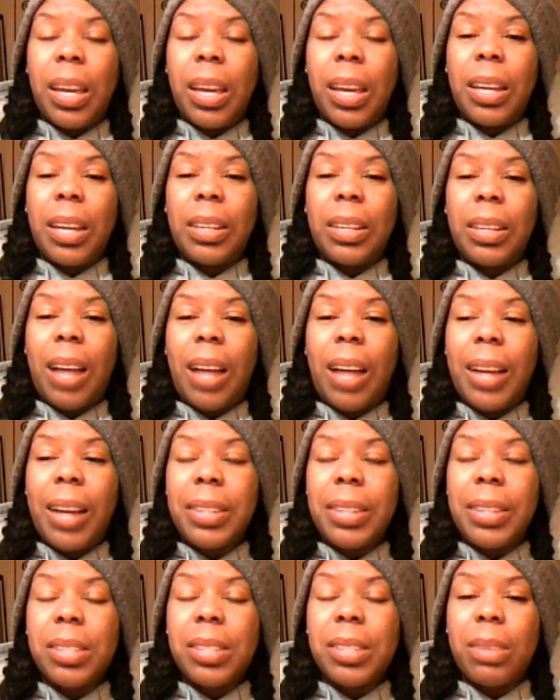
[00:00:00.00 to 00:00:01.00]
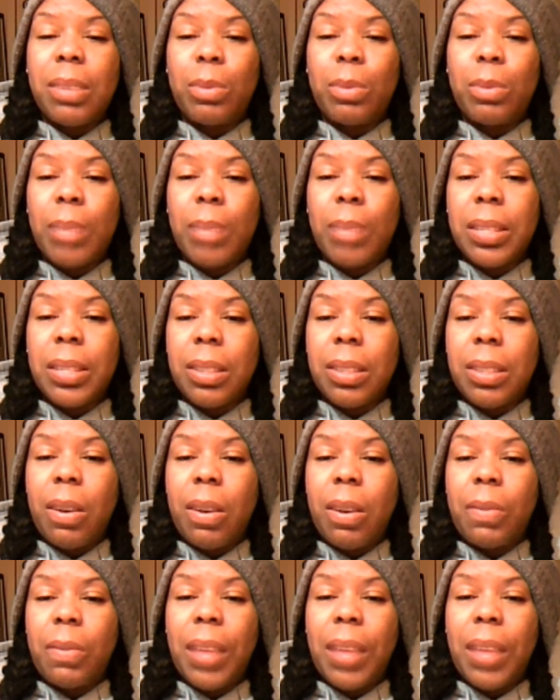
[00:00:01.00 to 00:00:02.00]
And I can say for
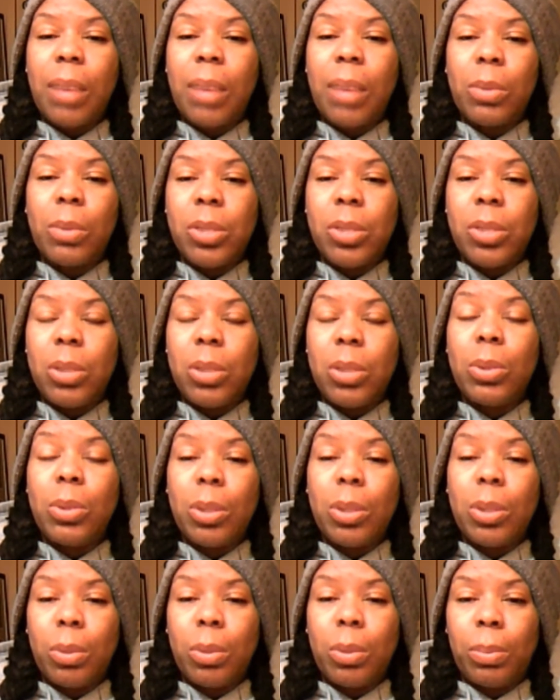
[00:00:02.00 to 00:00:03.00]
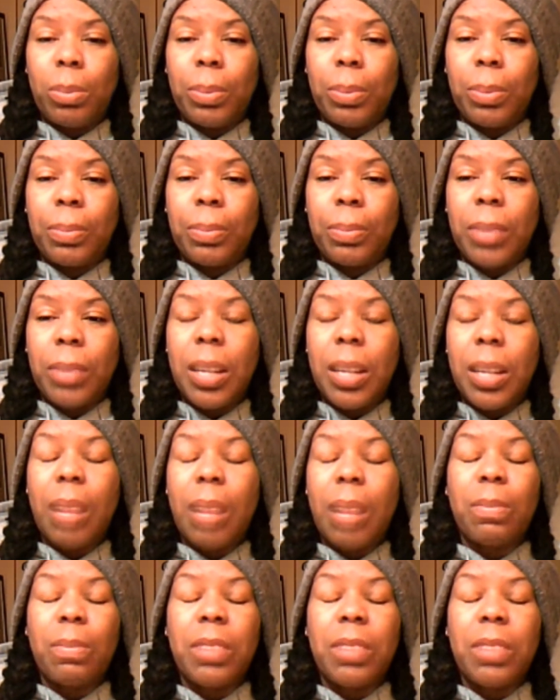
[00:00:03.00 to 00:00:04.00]
myself that was YouTube, and
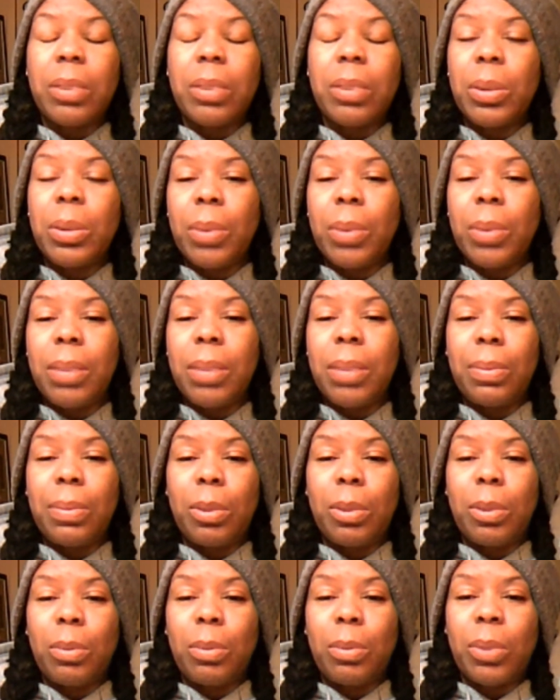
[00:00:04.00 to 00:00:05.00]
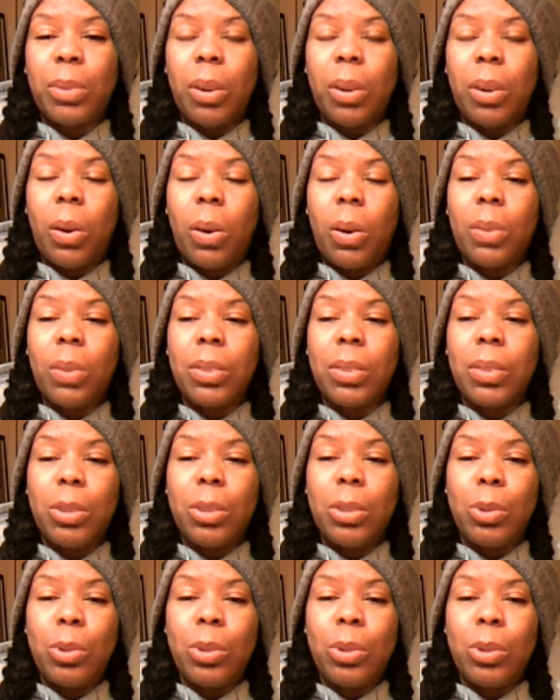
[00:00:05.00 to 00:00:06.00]
I'm very grateful for all the
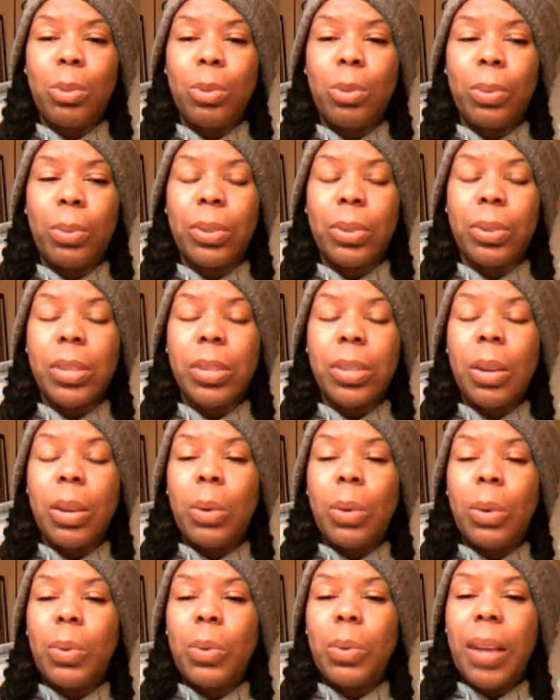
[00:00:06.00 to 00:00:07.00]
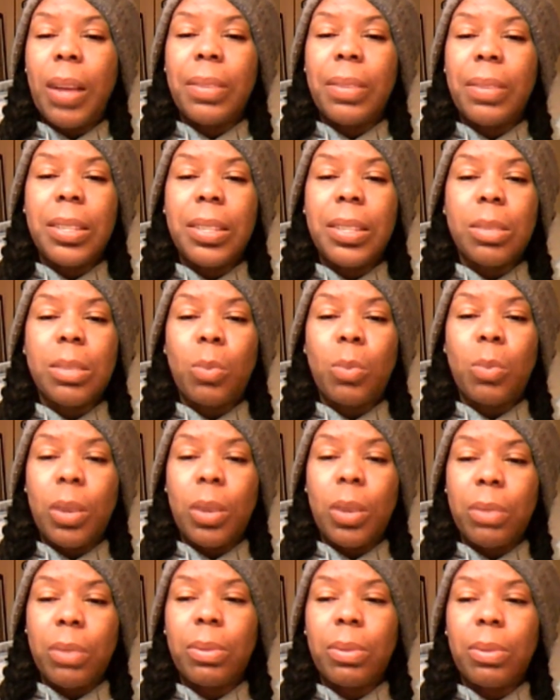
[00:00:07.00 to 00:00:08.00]
YouTubers who have these
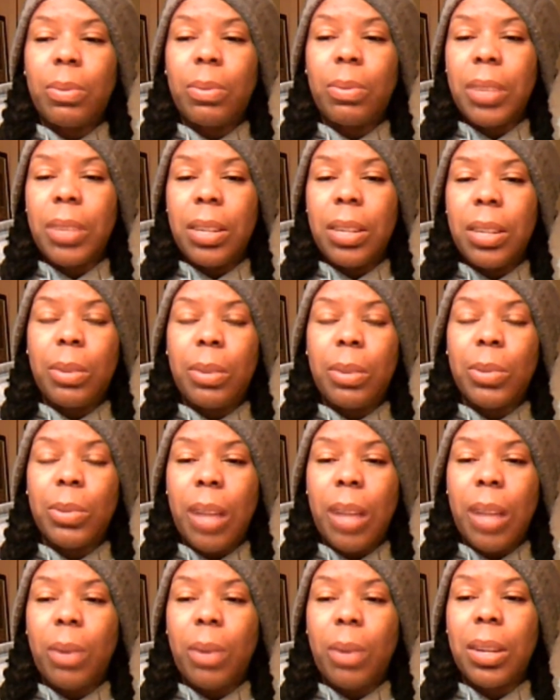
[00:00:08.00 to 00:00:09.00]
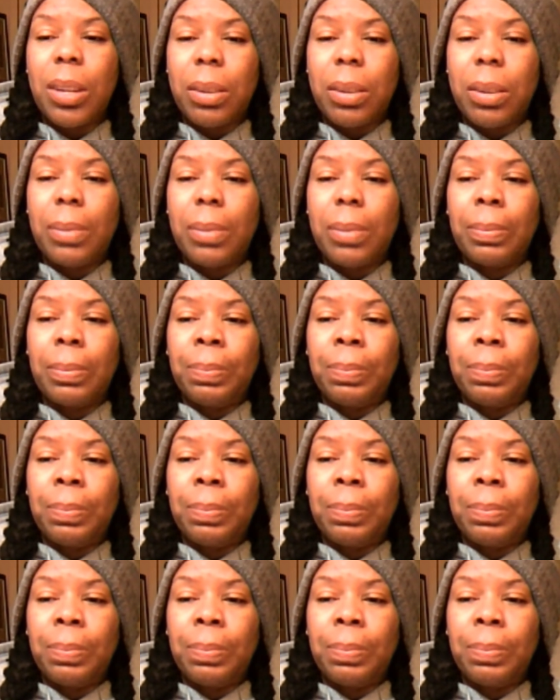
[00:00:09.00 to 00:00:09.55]
wonderful videos out here.